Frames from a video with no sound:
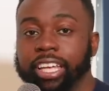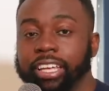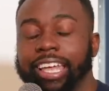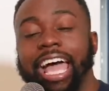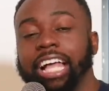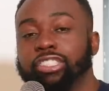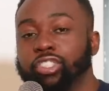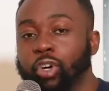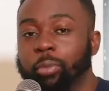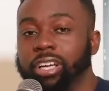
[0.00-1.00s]
It had
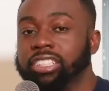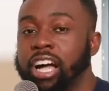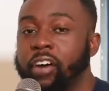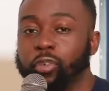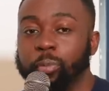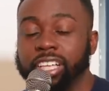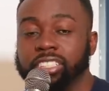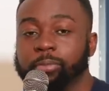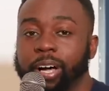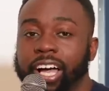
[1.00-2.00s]
so much
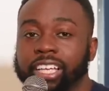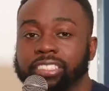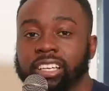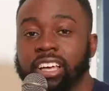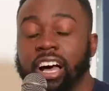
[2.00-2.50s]
confirmation bias